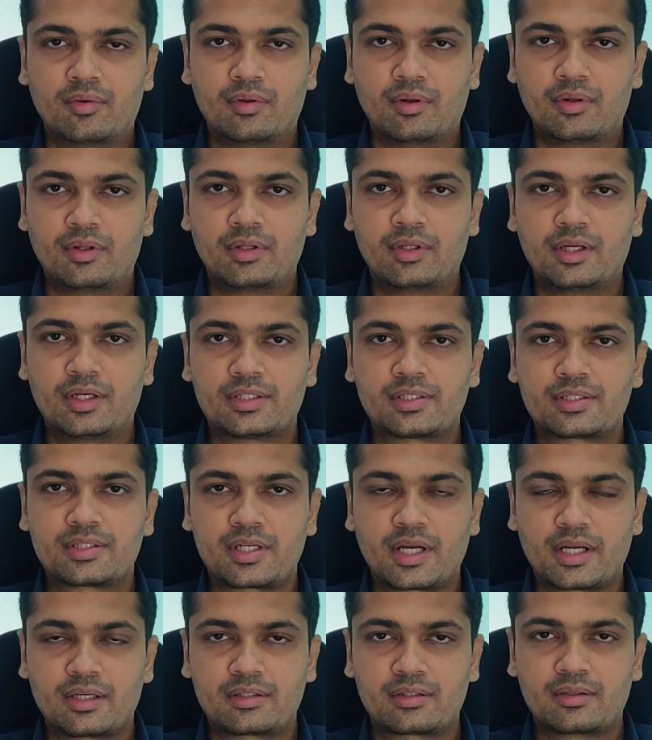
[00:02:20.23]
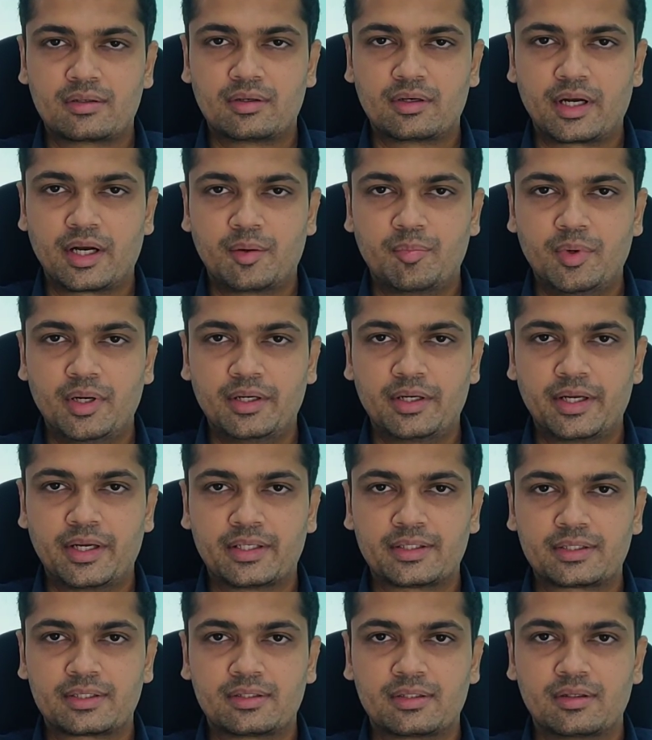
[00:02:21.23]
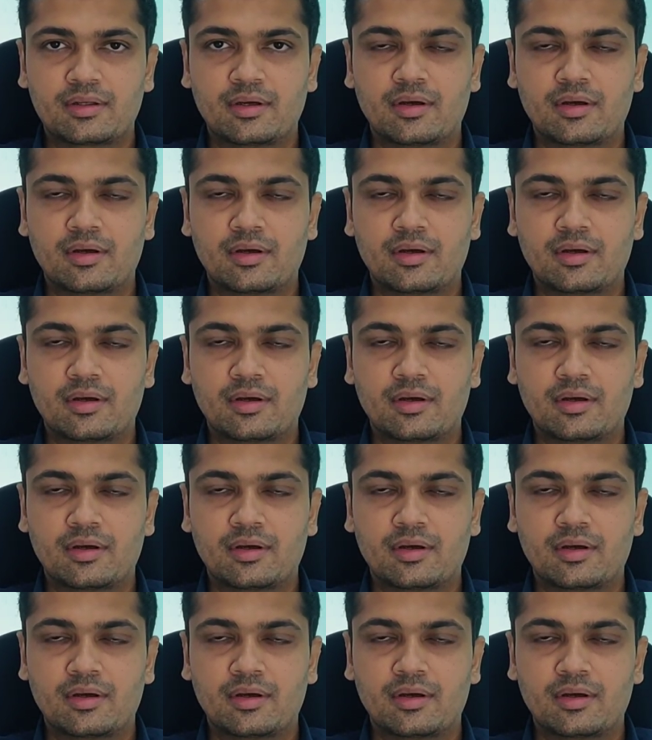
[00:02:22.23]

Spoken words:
In a treadmill test,